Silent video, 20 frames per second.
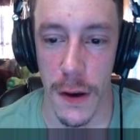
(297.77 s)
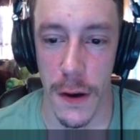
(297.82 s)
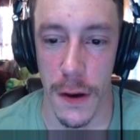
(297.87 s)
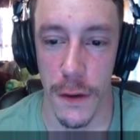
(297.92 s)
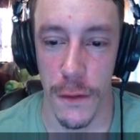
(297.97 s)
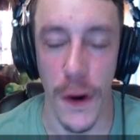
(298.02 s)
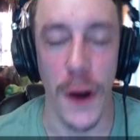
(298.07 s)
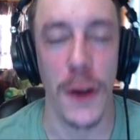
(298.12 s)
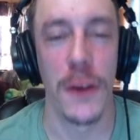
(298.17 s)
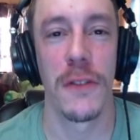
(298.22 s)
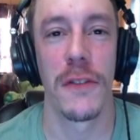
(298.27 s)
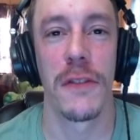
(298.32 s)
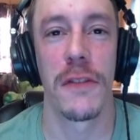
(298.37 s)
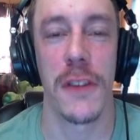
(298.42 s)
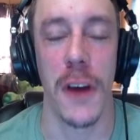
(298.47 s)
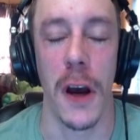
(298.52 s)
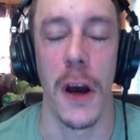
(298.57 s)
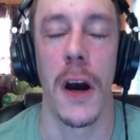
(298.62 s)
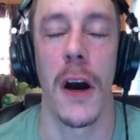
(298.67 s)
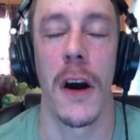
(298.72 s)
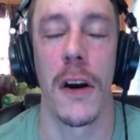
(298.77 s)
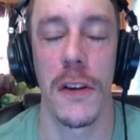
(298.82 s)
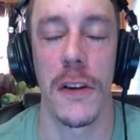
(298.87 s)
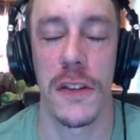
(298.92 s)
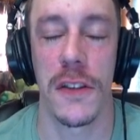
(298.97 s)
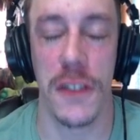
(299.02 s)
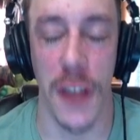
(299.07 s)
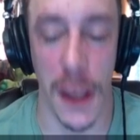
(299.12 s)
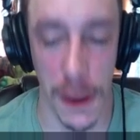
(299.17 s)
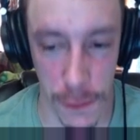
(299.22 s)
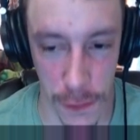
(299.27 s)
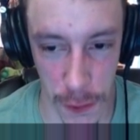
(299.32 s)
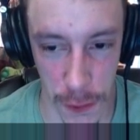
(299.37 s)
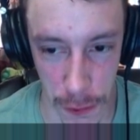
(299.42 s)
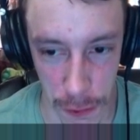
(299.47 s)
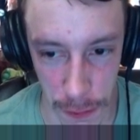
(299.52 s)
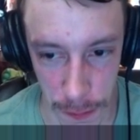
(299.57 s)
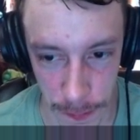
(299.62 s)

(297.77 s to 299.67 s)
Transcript: funds are Seifu.